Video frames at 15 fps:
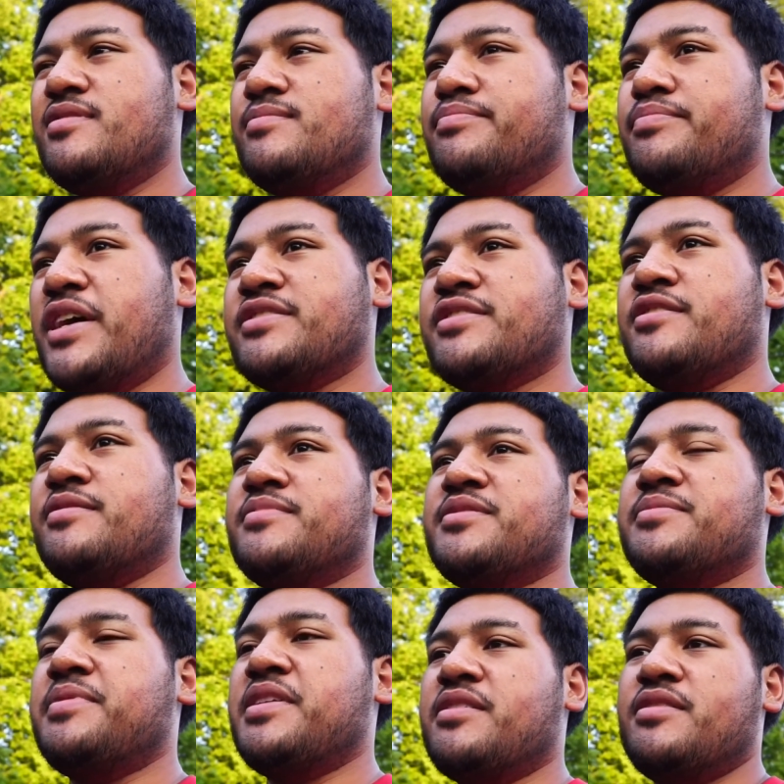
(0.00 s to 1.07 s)
best terms of
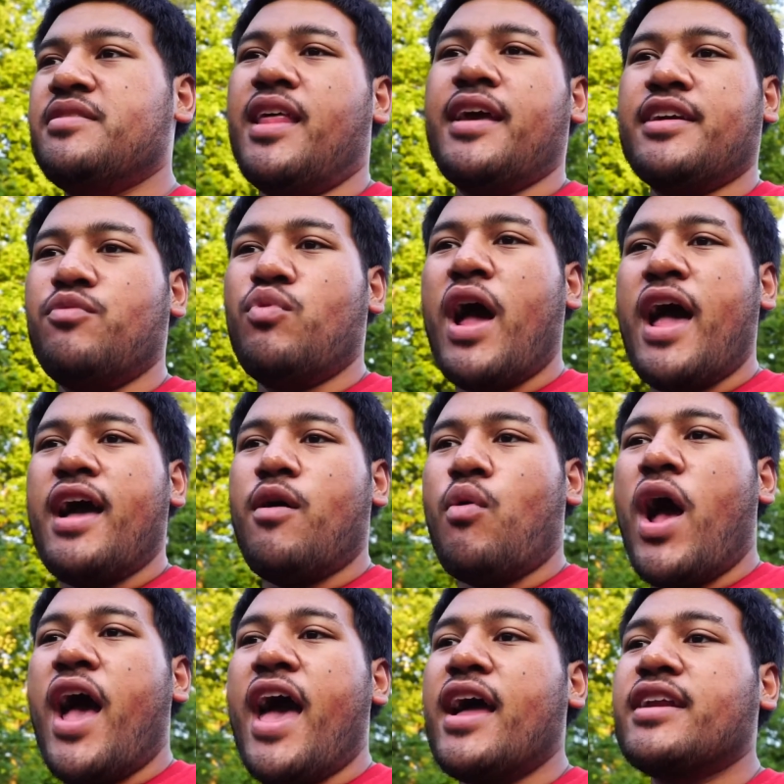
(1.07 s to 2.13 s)
speaking, like what
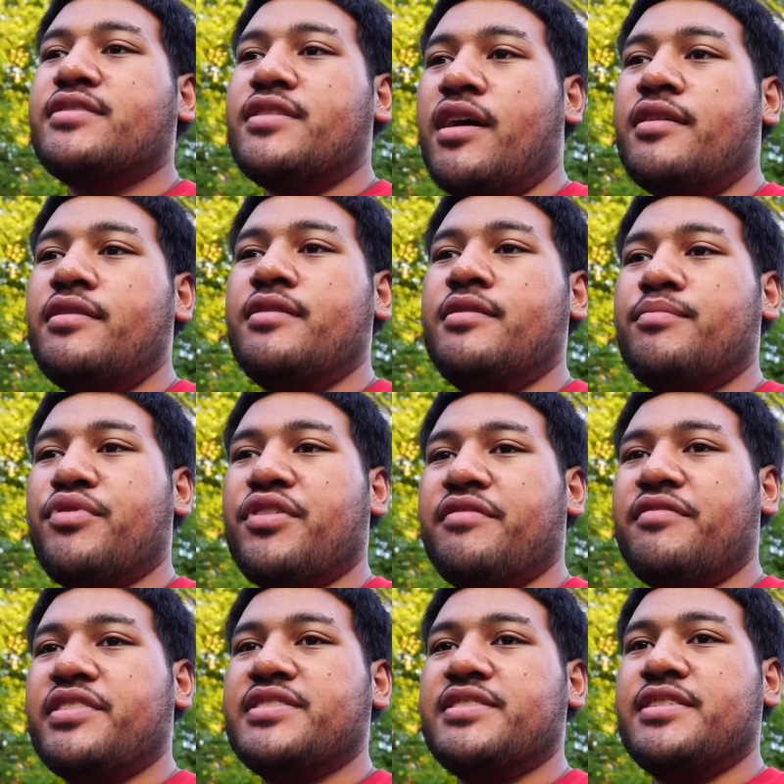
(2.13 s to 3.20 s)
I had done
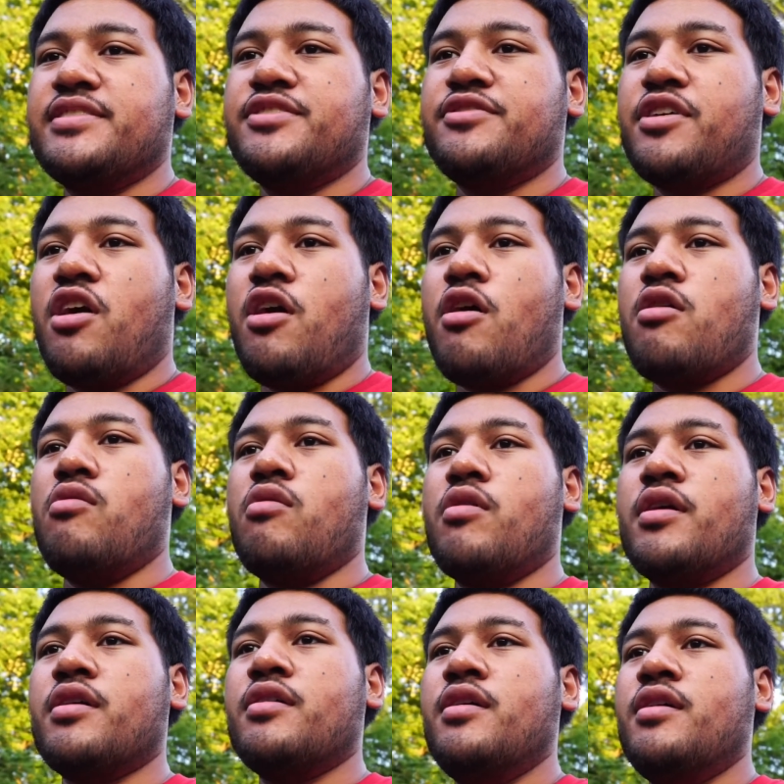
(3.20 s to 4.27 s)
previously to the car,
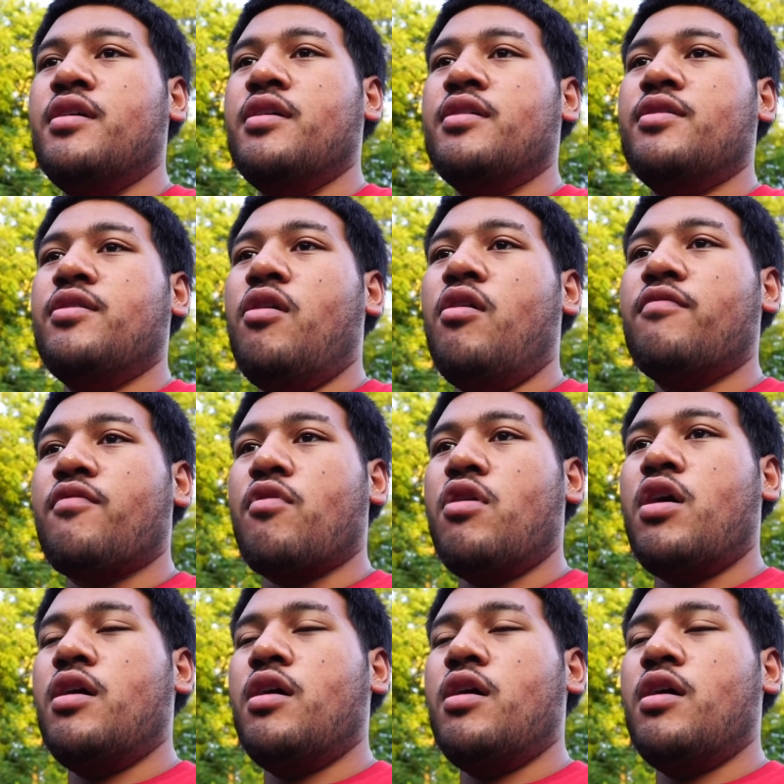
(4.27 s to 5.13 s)
or overall.